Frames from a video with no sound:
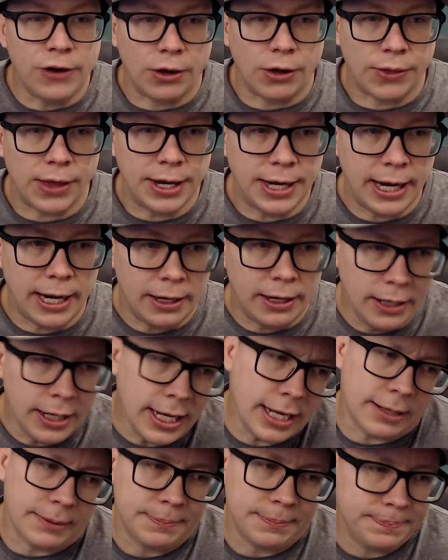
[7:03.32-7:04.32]
fell that day?
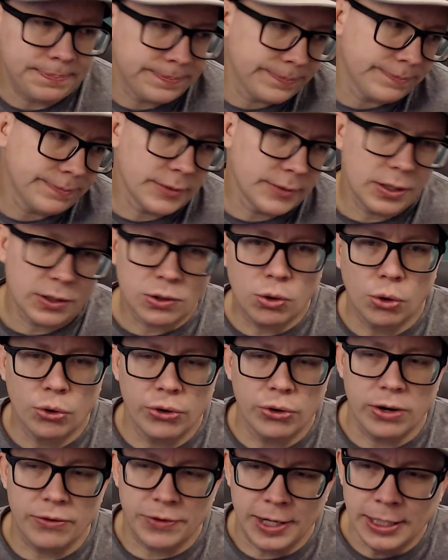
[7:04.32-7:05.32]
A
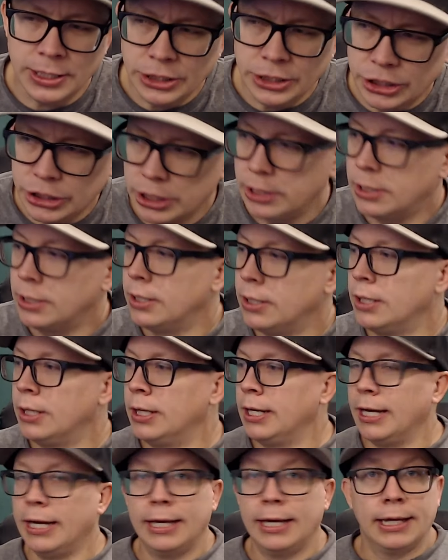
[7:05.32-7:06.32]
quarter of an inch.
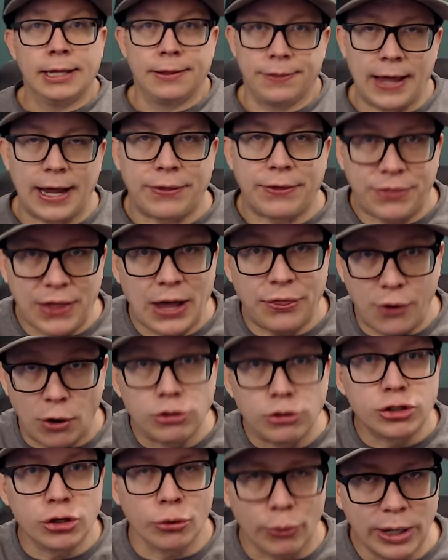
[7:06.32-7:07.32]
Like,
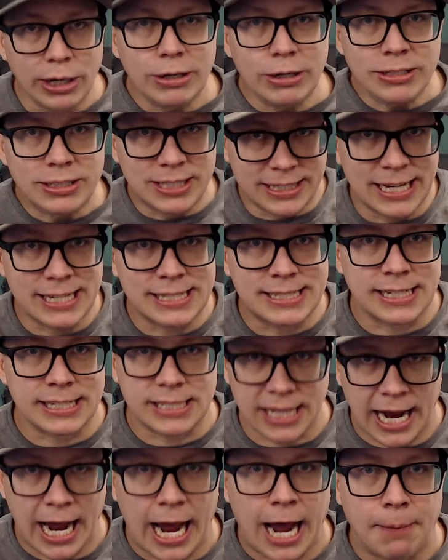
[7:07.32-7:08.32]
those are real statistics
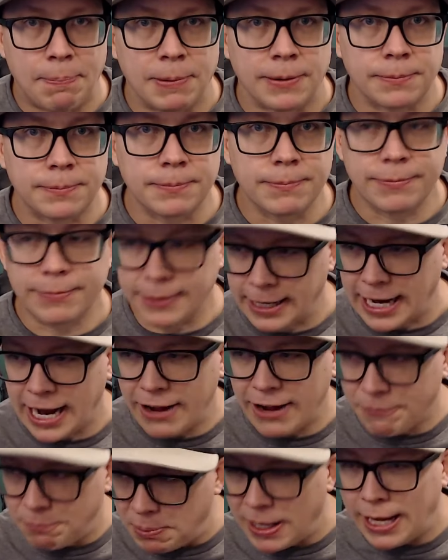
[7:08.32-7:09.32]
that happen. Like,
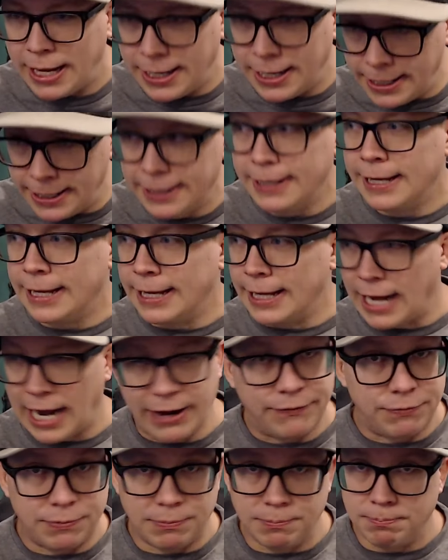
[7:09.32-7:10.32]
I've been
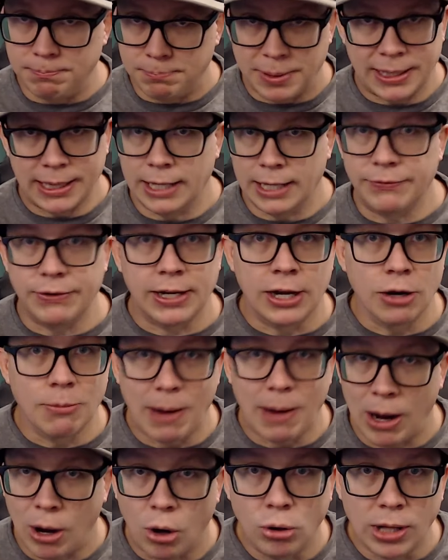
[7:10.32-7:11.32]
living here
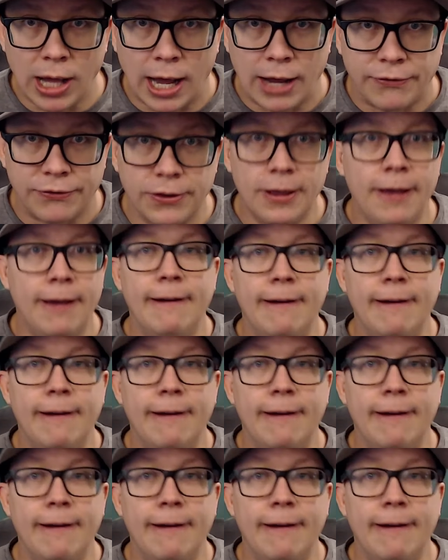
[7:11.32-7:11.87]
my whole life.